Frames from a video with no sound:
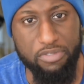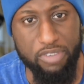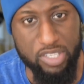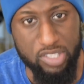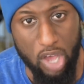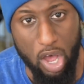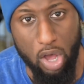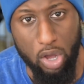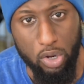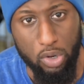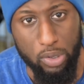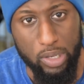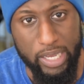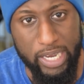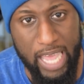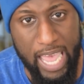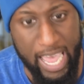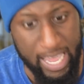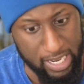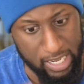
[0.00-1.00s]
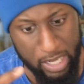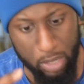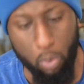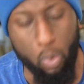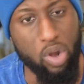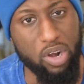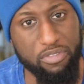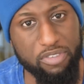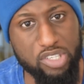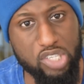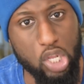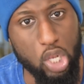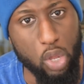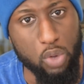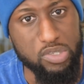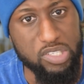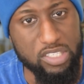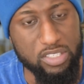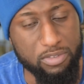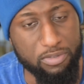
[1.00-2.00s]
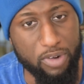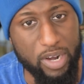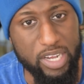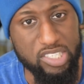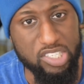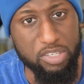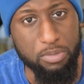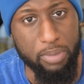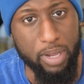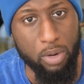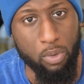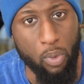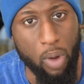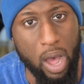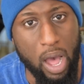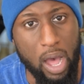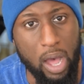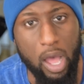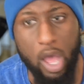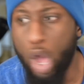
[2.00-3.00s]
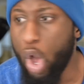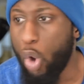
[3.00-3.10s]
his uncle and Eddie and one of his closest friends in Benoit,